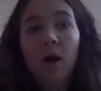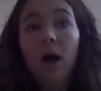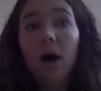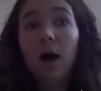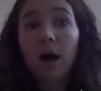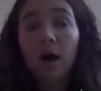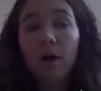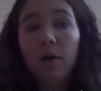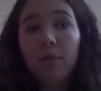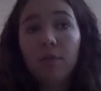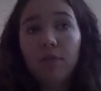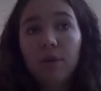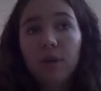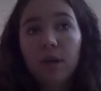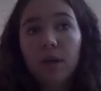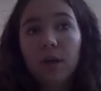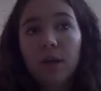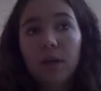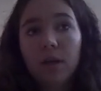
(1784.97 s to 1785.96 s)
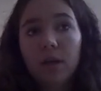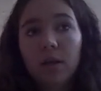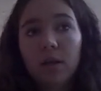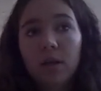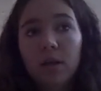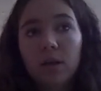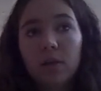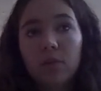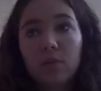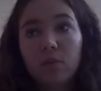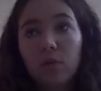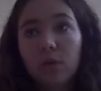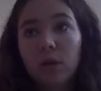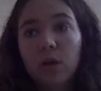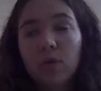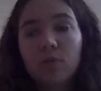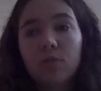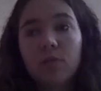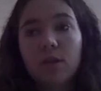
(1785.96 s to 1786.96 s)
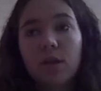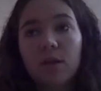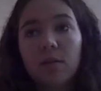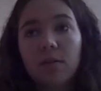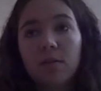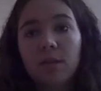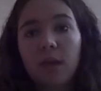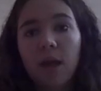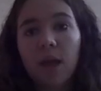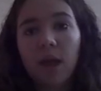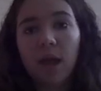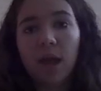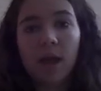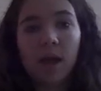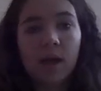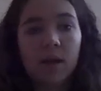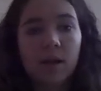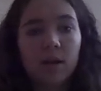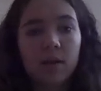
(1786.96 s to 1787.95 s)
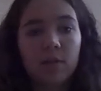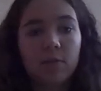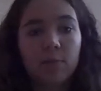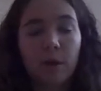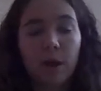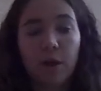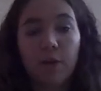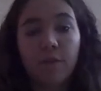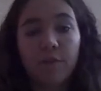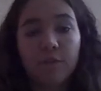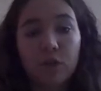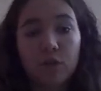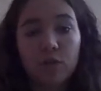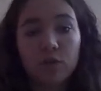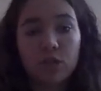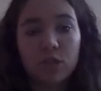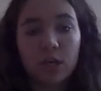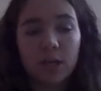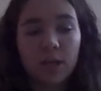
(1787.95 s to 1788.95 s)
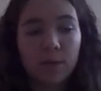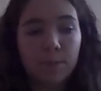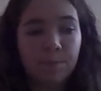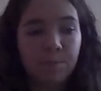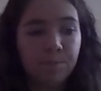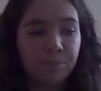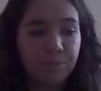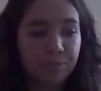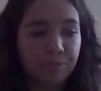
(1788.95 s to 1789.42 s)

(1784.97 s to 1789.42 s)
of scoliosis and spinal fusion